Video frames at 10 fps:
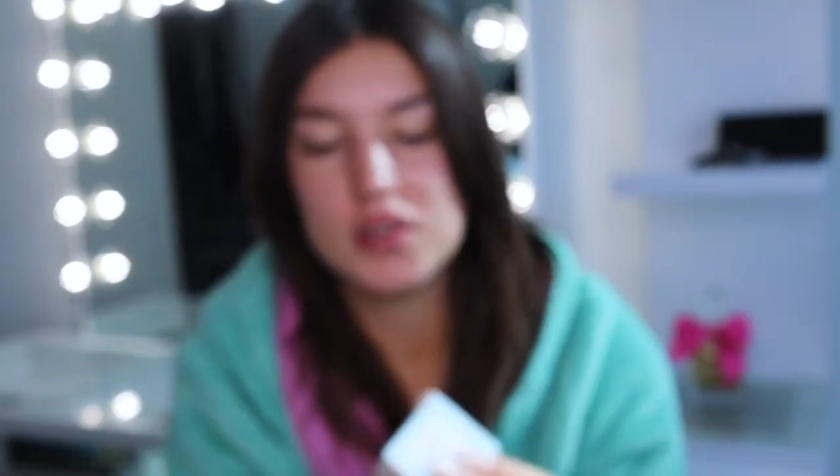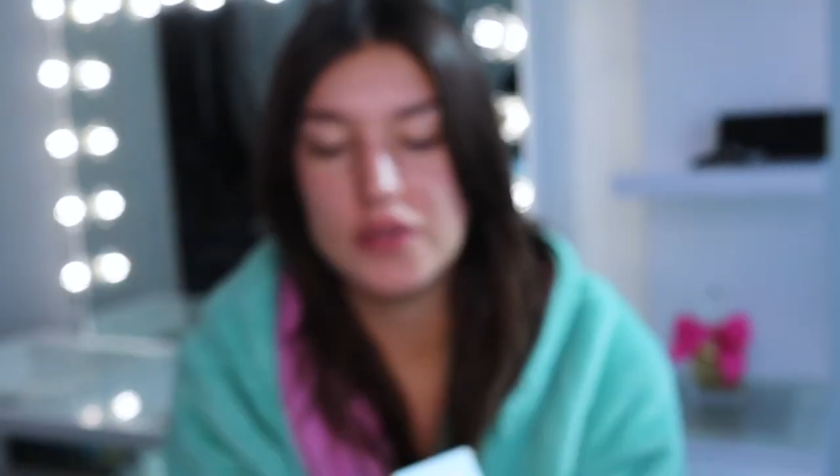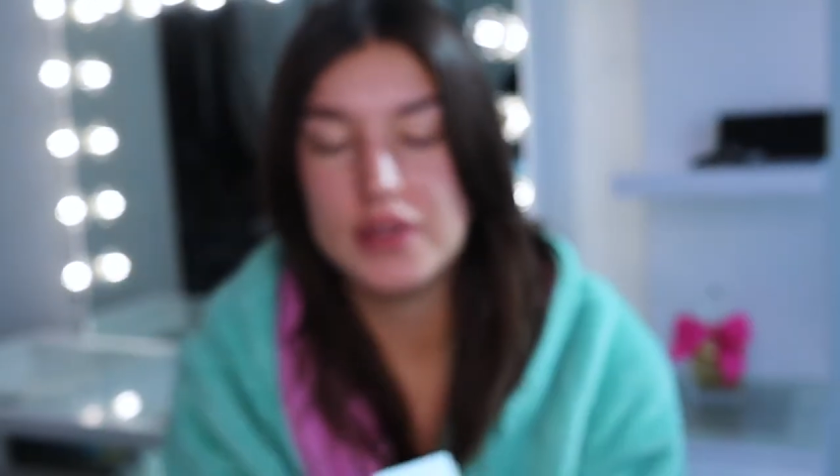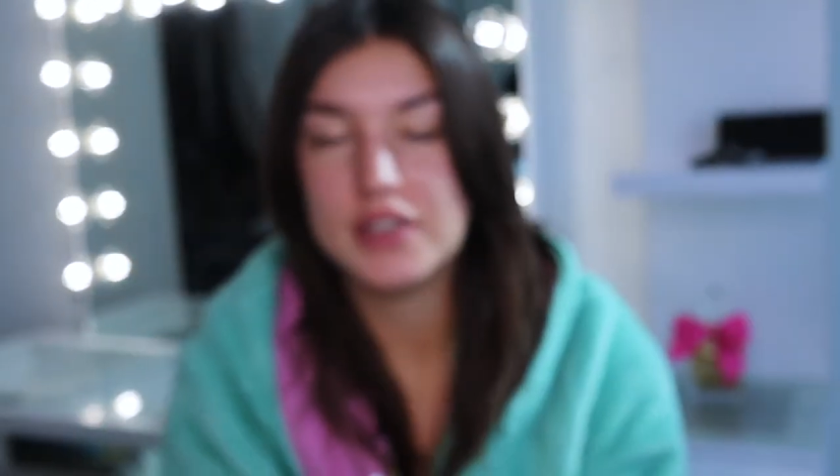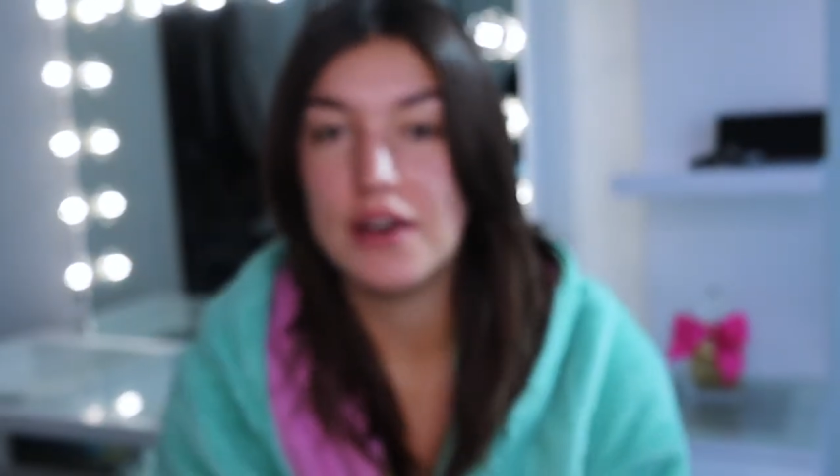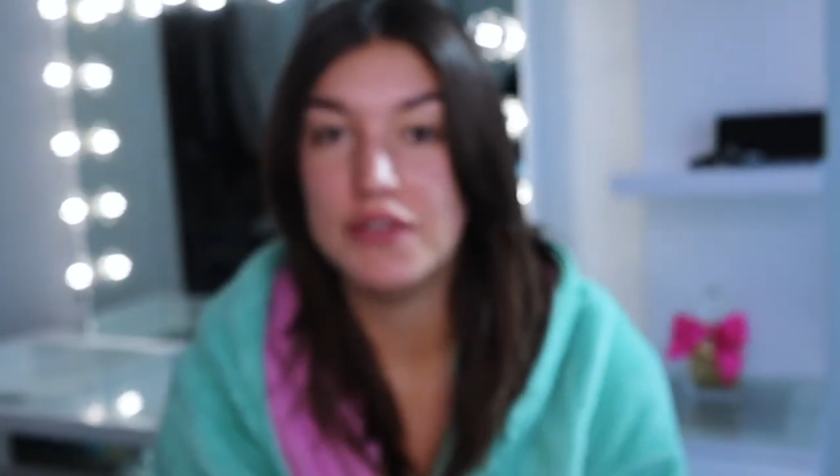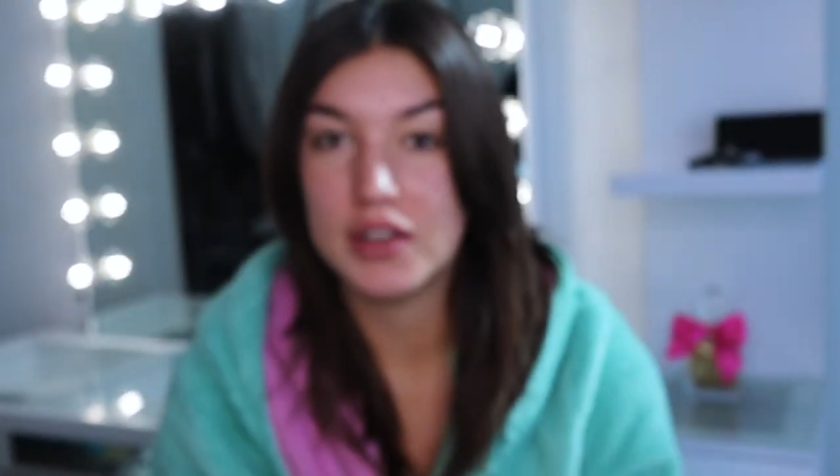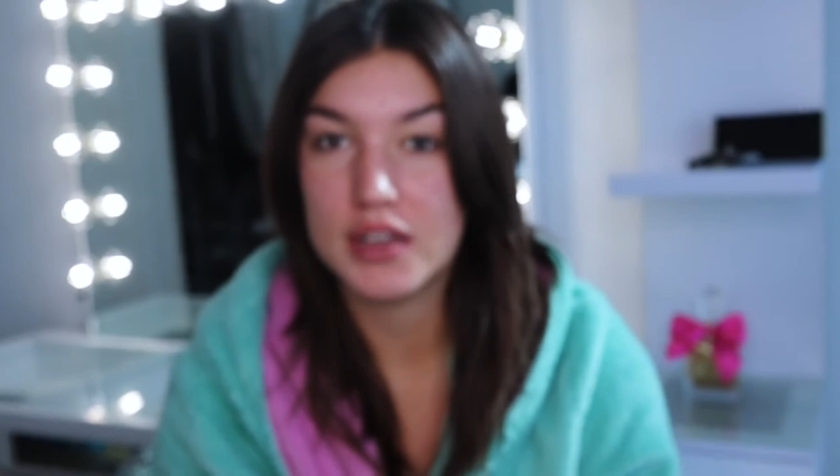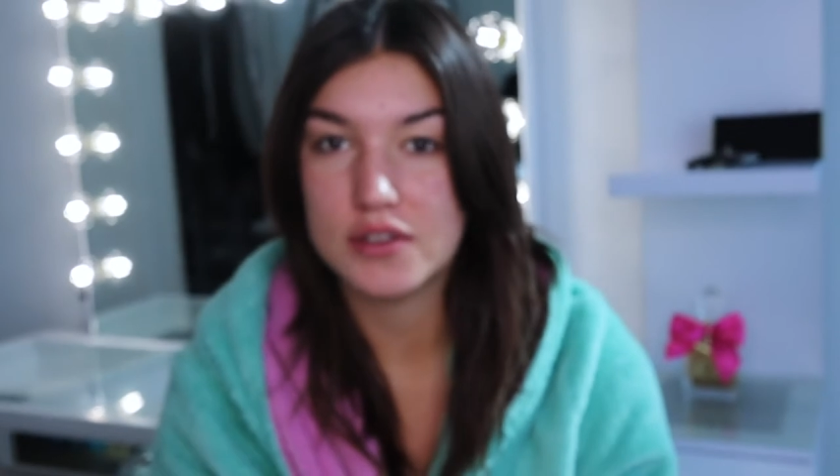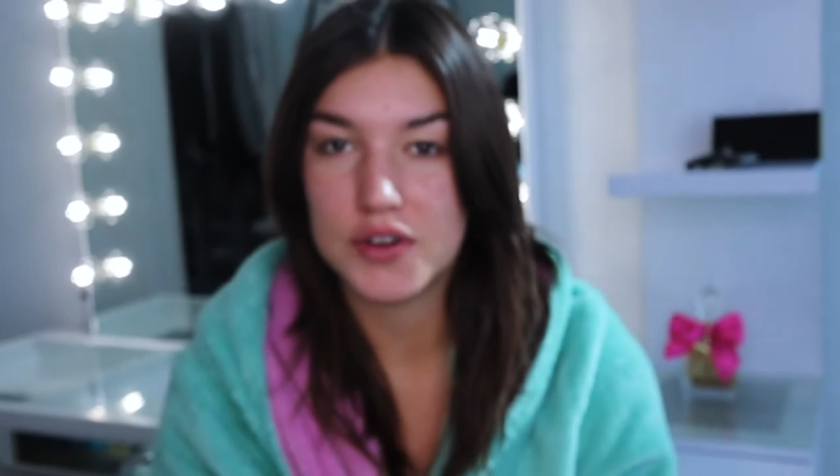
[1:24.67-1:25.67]
So this
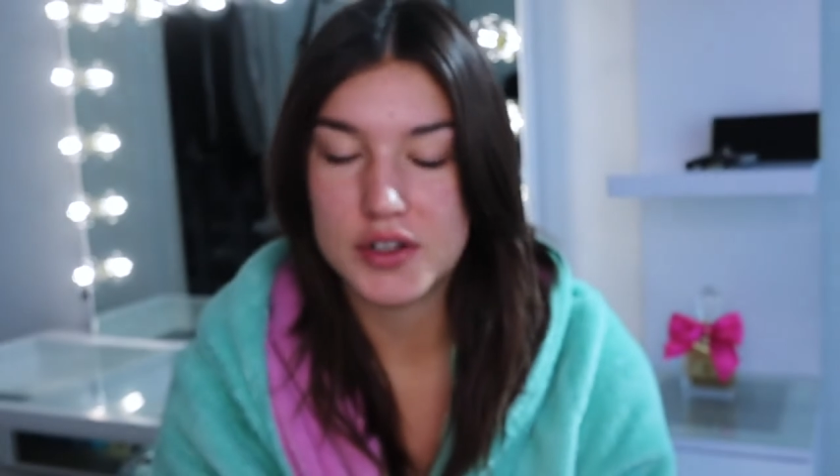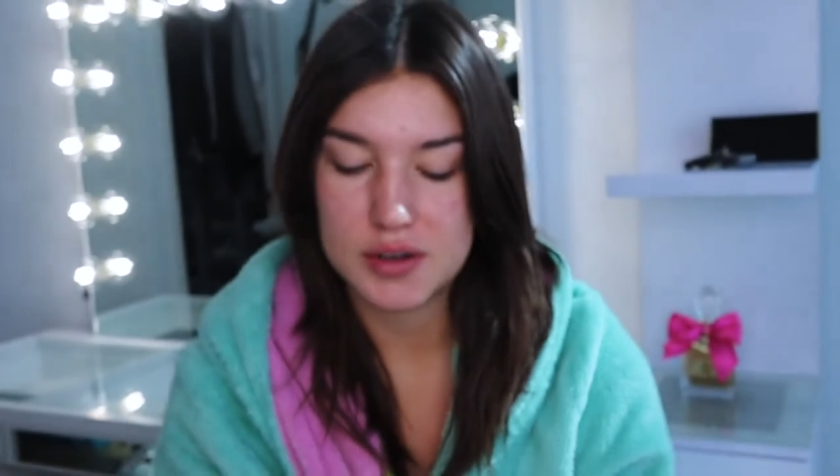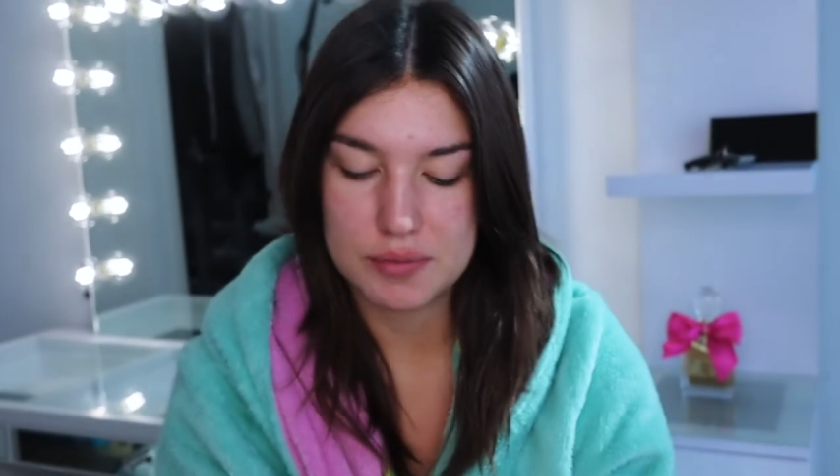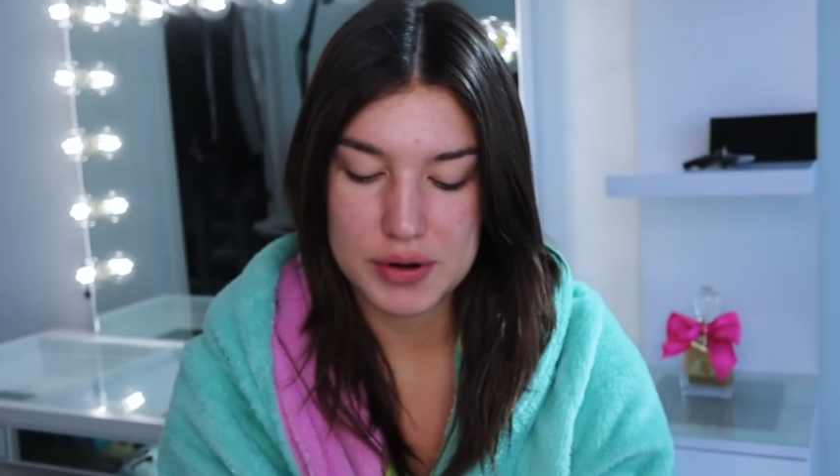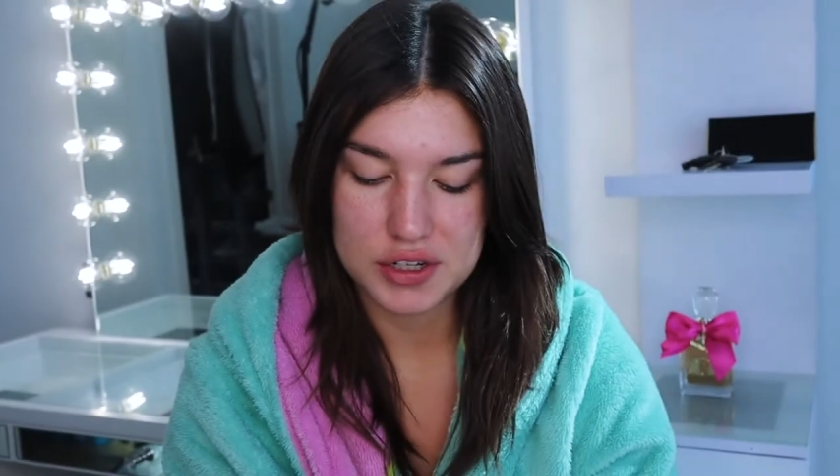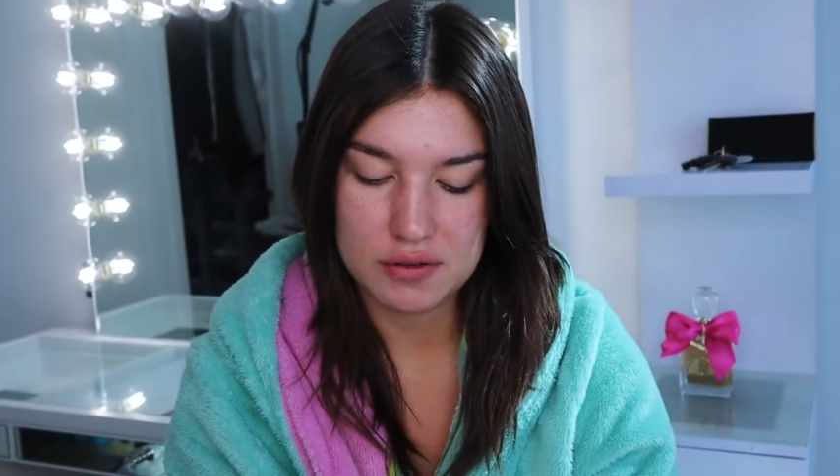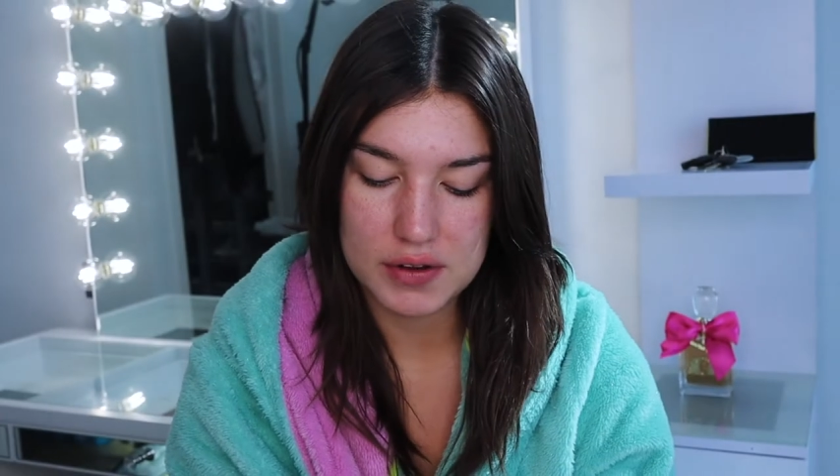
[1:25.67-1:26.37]
definitely is a first impression